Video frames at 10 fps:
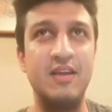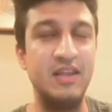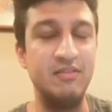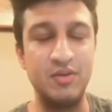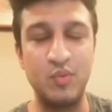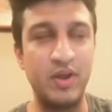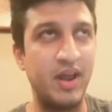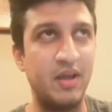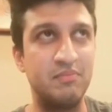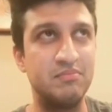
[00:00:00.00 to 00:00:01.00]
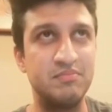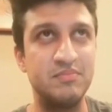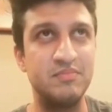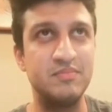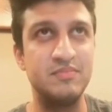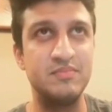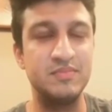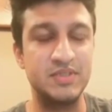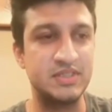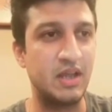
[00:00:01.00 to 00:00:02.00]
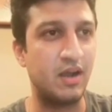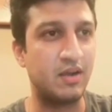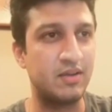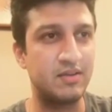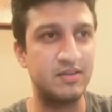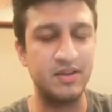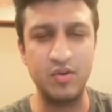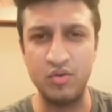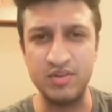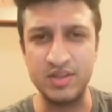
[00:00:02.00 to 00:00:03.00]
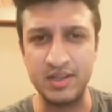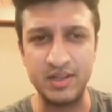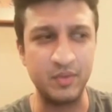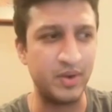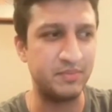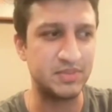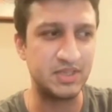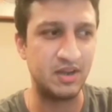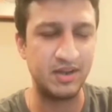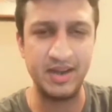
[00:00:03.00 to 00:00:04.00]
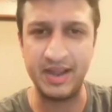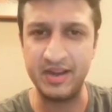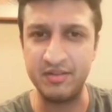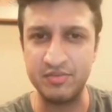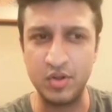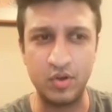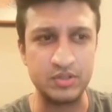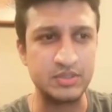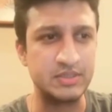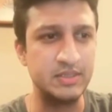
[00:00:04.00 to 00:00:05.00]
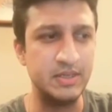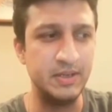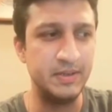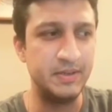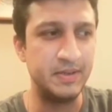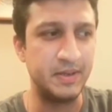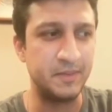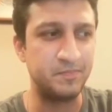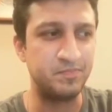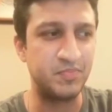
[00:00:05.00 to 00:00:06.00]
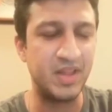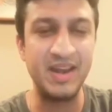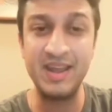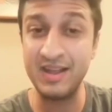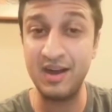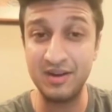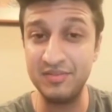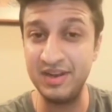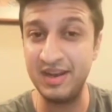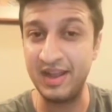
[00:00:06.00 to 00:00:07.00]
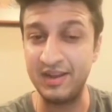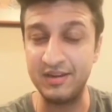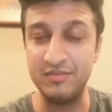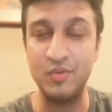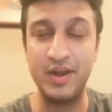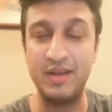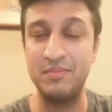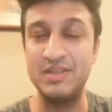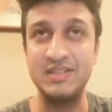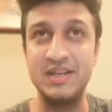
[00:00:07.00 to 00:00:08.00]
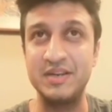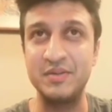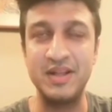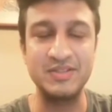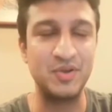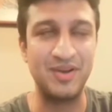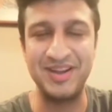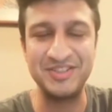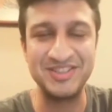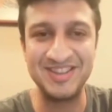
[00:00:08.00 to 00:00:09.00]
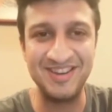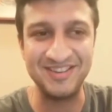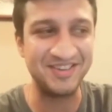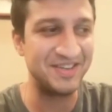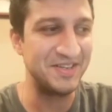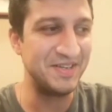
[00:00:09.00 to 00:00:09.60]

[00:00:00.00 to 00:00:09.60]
even when I'm stuck in overthinking, when I'm stuck in negative thoughts. And I can't feel negative when I'm listening to that song. I just can't.